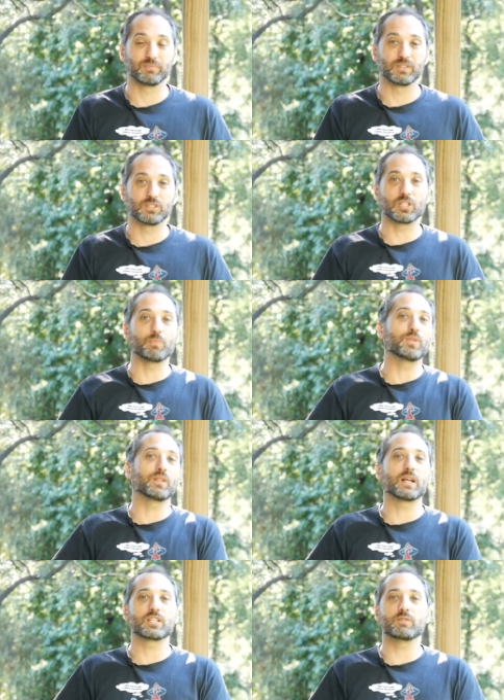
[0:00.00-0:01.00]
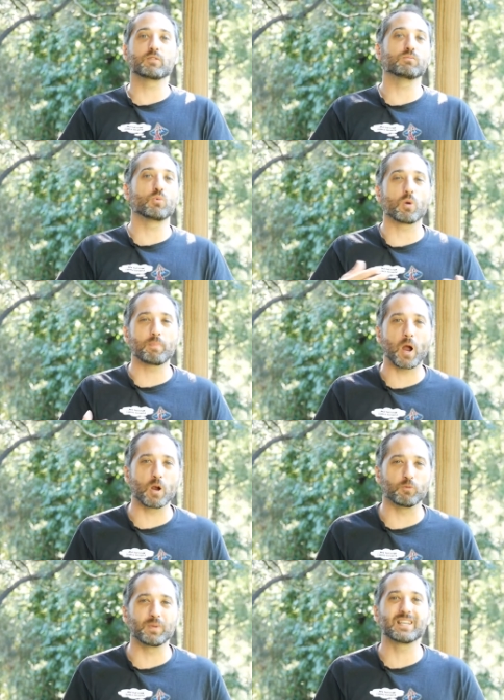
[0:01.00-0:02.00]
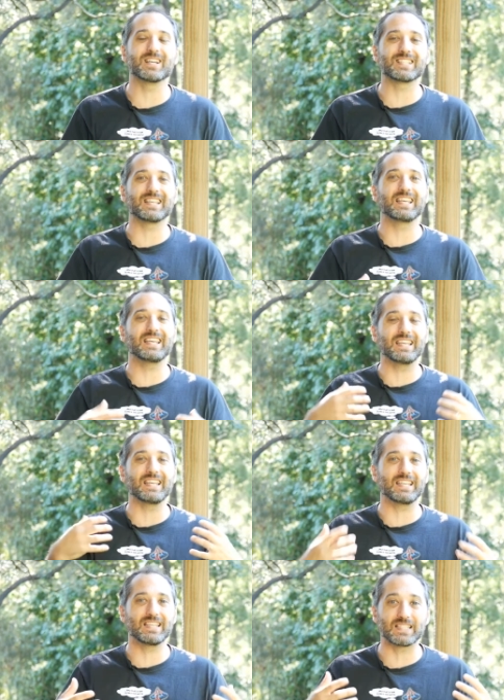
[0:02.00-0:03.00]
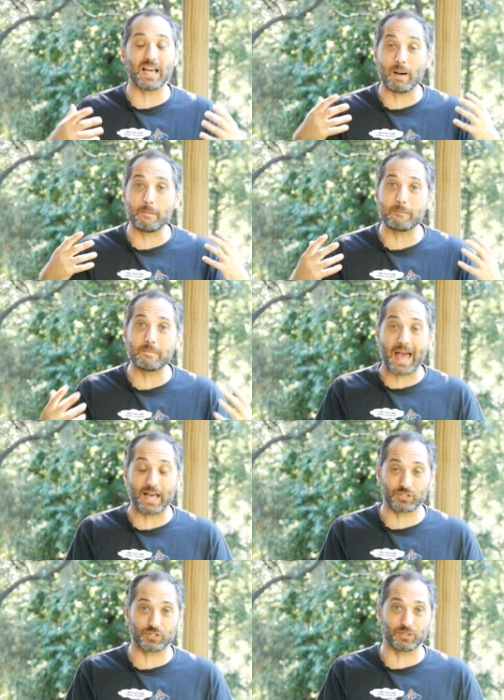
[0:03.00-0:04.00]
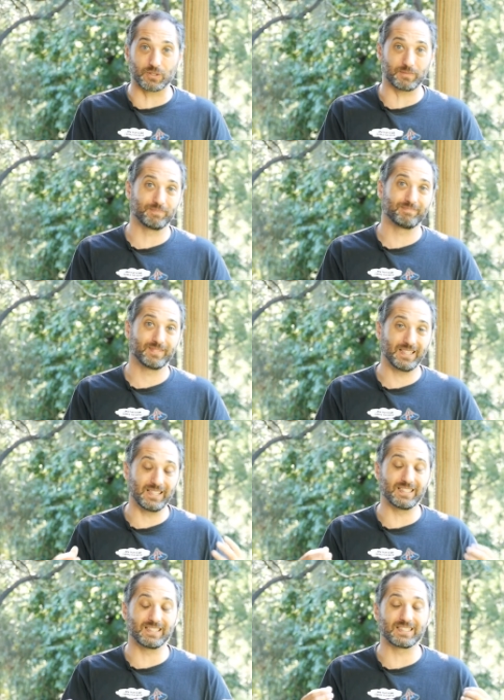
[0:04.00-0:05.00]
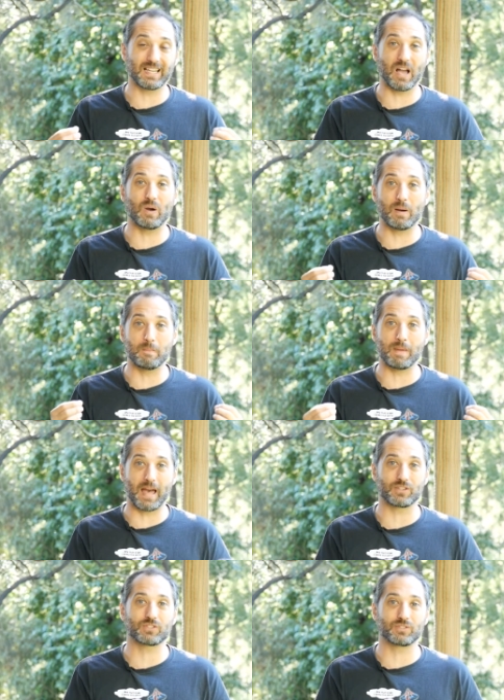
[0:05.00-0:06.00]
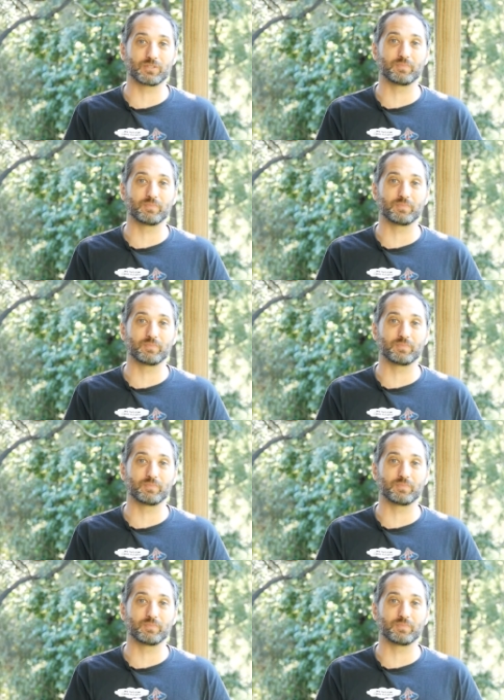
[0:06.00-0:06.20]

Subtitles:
Something that's even more powerful because he is a master. He is now a master.